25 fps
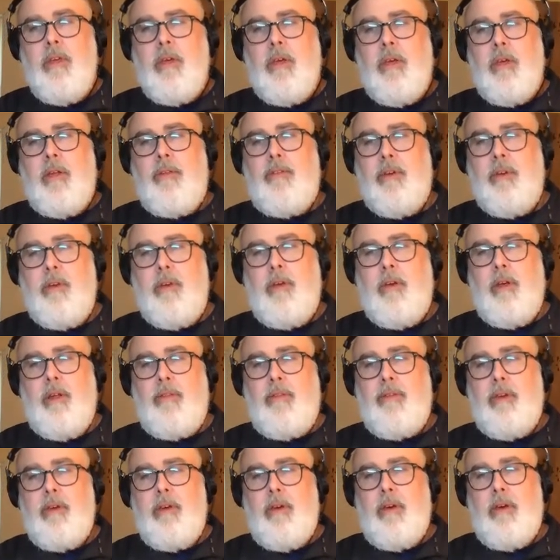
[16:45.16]
It's
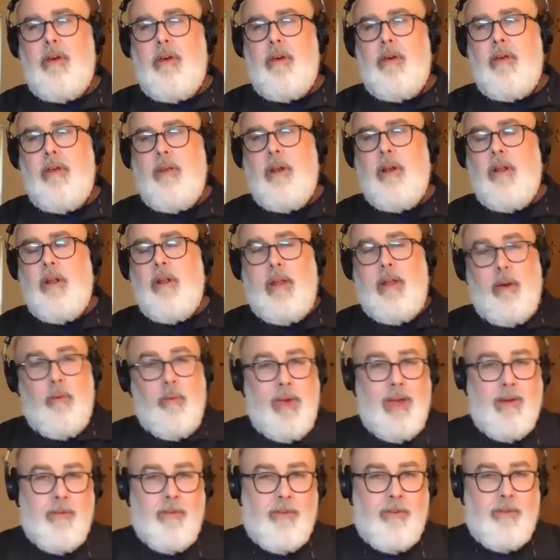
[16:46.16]
a you know, like
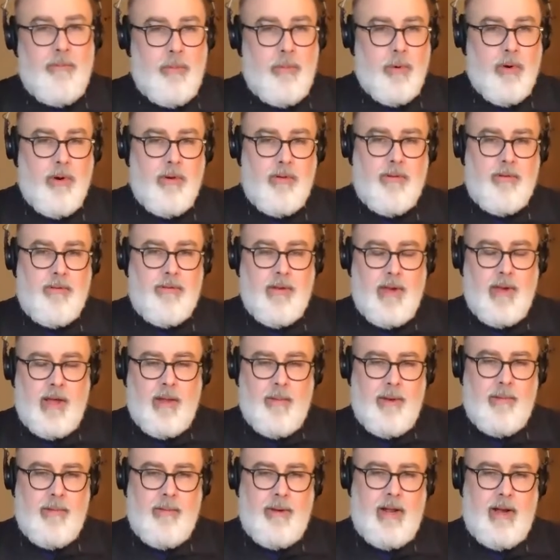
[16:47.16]
we have a sports,
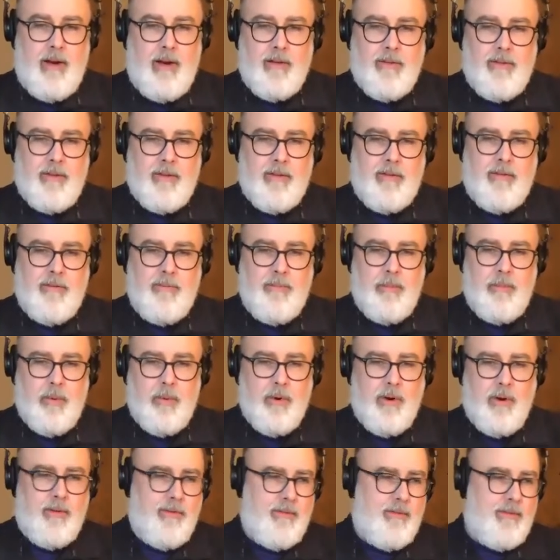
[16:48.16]
Alabama now has a
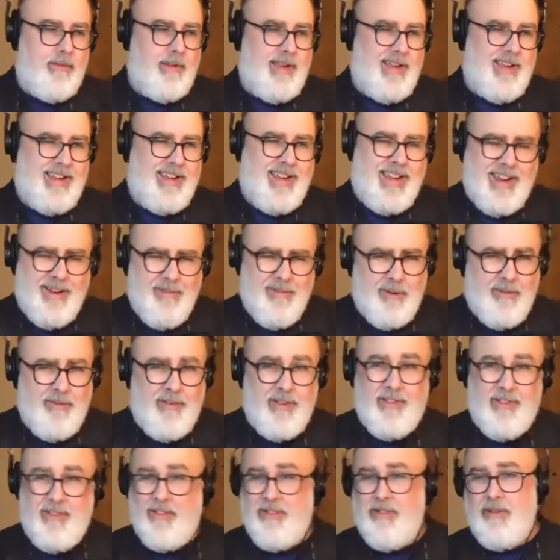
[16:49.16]
sports, I can't remember
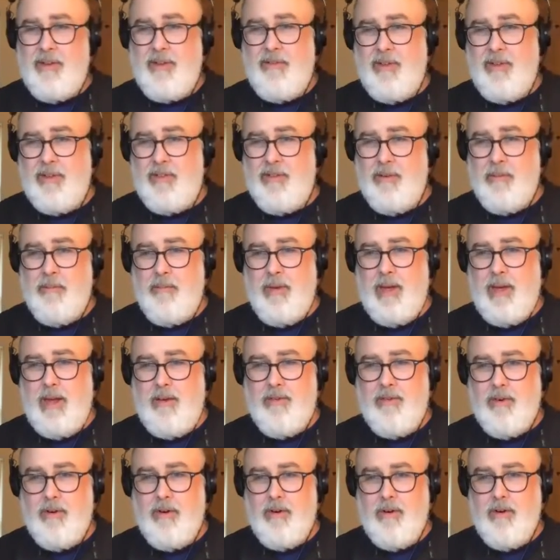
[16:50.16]
if it's a
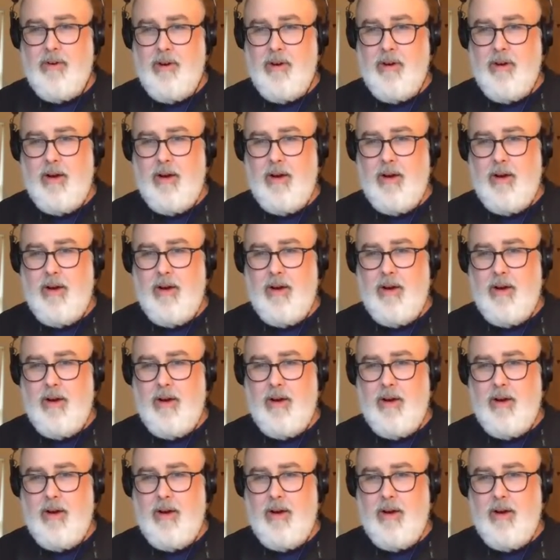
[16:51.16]
major,